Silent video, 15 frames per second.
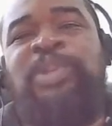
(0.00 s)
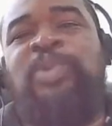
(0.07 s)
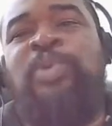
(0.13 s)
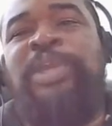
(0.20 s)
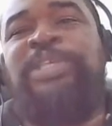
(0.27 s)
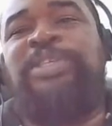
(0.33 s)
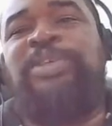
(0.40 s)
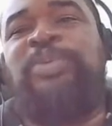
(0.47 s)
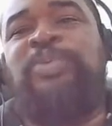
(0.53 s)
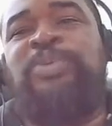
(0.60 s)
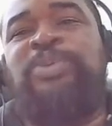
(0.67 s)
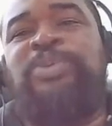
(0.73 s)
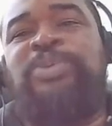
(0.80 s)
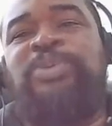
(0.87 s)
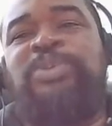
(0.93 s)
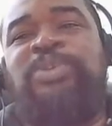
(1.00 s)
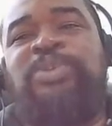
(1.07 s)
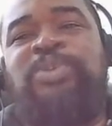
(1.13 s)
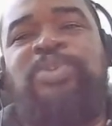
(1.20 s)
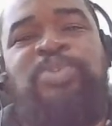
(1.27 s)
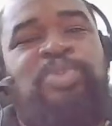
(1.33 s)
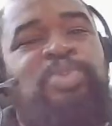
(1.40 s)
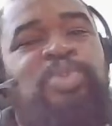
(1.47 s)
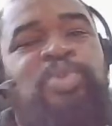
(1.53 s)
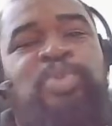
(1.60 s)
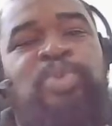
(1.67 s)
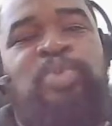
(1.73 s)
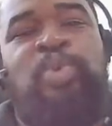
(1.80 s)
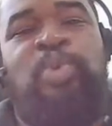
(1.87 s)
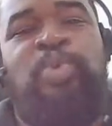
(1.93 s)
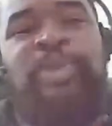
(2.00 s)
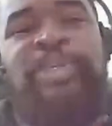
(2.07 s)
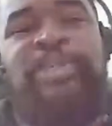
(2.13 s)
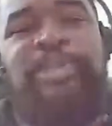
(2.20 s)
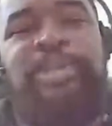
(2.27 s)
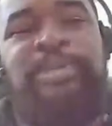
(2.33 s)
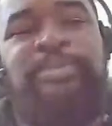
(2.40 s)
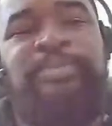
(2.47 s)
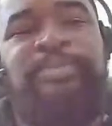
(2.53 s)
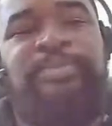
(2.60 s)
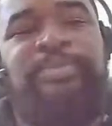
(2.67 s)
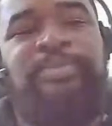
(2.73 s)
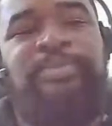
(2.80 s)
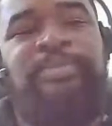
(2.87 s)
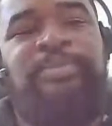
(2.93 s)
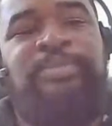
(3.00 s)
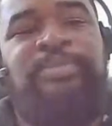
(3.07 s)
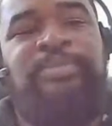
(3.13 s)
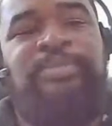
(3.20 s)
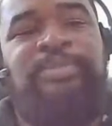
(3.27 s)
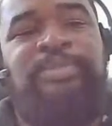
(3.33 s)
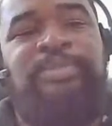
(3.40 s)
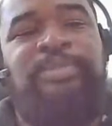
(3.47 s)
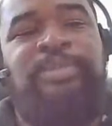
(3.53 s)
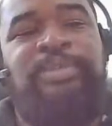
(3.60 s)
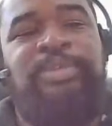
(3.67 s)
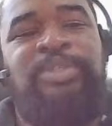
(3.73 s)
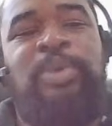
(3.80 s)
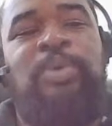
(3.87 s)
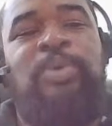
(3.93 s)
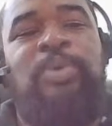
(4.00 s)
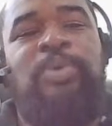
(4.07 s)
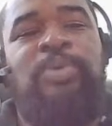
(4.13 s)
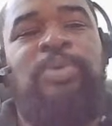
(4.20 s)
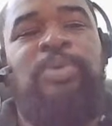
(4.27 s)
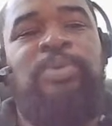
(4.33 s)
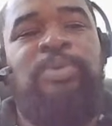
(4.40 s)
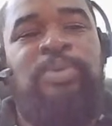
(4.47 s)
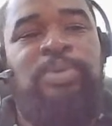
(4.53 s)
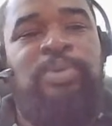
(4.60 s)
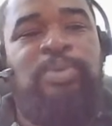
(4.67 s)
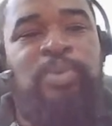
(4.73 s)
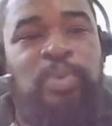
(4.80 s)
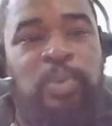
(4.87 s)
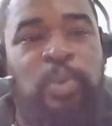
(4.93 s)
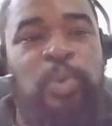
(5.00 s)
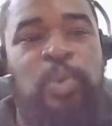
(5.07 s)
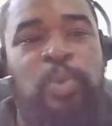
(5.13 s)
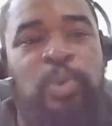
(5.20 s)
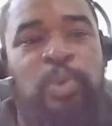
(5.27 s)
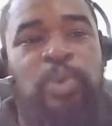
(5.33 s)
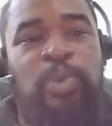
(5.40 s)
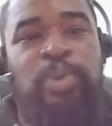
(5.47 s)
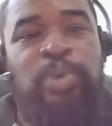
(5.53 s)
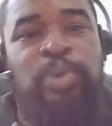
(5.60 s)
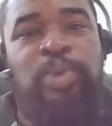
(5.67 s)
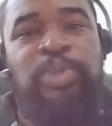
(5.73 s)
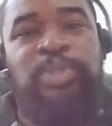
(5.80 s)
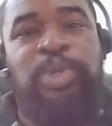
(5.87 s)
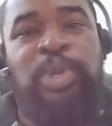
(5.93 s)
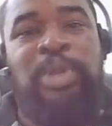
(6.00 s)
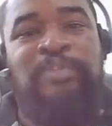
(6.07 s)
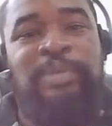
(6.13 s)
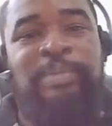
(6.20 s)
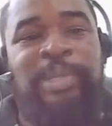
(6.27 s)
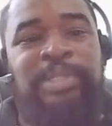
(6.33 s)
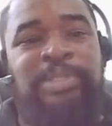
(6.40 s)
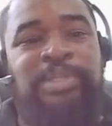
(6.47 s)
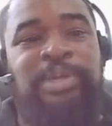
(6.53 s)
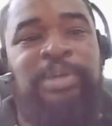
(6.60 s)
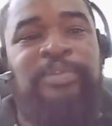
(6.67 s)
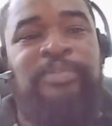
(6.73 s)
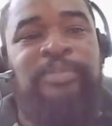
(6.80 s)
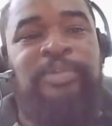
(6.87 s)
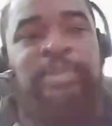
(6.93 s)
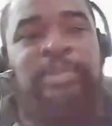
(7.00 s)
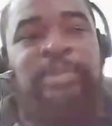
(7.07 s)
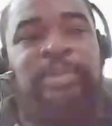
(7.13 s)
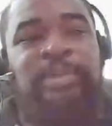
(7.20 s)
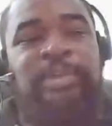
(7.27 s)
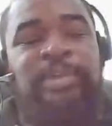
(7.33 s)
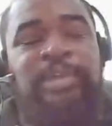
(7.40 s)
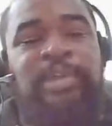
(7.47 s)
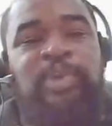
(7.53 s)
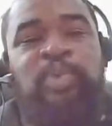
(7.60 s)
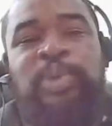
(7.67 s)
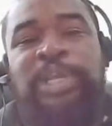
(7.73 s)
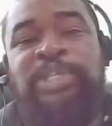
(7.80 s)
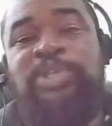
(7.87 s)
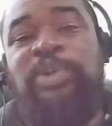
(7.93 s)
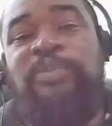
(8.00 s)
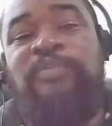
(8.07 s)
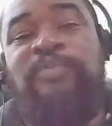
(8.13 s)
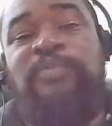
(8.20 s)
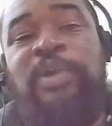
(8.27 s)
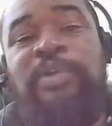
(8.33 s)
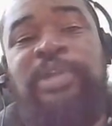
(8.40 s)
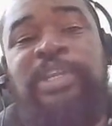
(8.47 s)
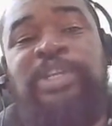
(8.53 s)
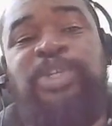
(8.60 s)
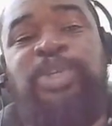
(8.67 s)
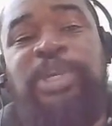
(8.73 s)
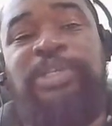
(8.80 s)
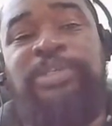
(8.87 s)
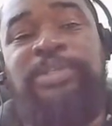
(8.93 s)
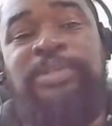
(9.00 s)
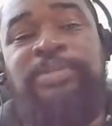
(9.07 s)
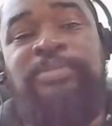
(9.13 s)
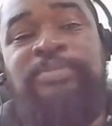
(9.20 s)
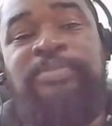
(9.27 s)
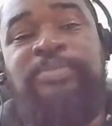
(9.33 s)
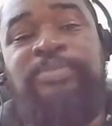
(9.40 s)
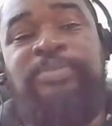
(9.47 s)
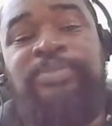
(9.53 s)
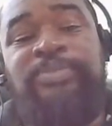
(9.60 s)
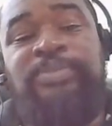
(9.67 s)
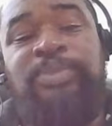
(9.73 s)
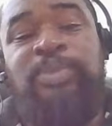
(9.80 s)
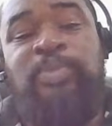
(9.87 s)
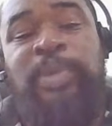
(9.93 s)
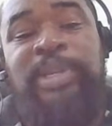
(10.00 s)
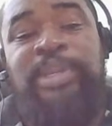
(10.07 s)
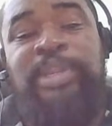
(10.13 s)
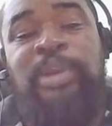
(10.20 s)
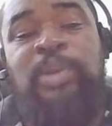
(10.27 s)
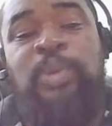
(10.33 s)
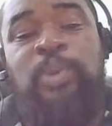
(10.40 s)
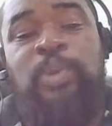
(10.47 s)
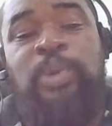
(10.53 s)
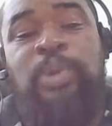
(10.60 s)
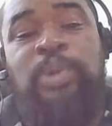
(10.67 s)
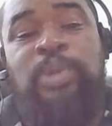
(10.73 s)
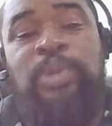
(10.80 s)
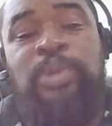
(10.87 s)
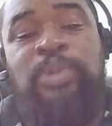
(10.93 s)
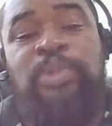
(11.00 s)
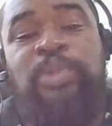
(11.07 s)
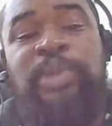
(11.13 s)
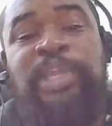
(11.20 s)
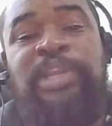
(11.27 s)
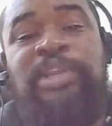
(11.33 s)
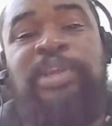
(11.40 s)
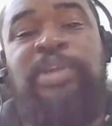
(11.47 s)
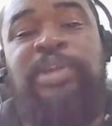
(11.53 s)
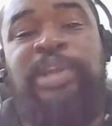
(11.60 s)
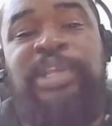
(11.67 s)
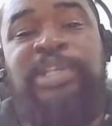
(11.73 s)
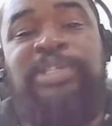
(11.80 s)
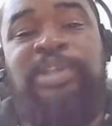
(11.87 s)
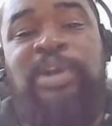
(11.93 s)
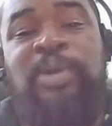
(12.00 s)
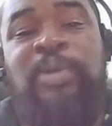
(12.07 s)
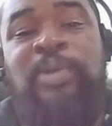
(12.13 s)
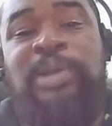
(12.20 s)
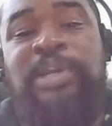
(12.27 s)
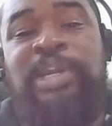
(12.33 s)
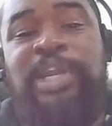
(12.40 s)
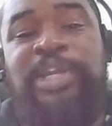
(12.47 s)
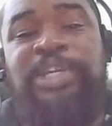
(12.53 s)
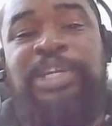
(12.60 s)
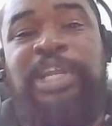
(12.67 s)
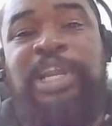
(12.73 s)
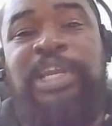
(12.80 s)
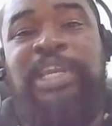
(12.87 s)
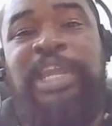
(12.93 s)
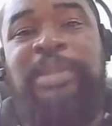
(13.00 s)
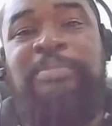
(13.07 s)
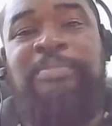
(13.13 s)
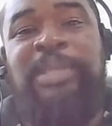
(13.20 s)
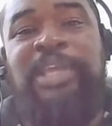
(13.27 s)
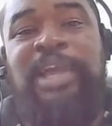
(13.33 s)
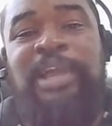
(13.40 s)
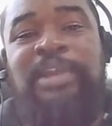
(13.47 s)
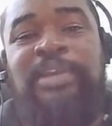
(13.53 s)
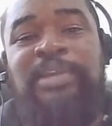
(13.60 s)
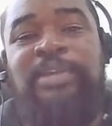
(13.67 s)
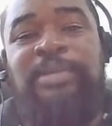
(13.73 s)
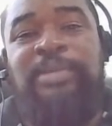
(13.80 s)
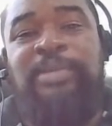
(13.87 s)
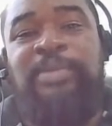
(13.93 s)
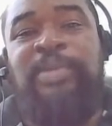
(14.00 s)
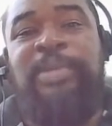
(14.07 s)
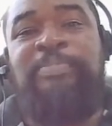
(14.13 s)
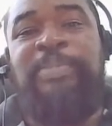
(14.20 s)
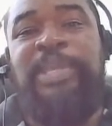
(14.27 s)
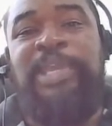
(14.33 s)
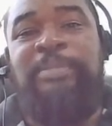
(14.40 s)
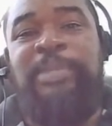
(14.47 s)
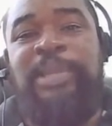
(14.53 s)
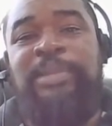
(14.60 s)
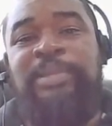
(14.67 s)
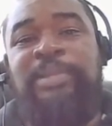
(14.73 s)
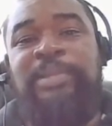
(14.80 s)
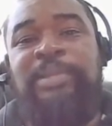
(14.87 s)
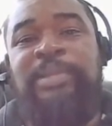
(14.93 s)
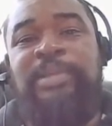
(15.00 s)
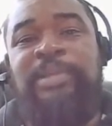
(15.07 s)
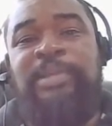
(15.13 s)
No excuse, no reason. So, who does your government serve? Do they serve foreign interest when they look to increase our national debt beyond repayment,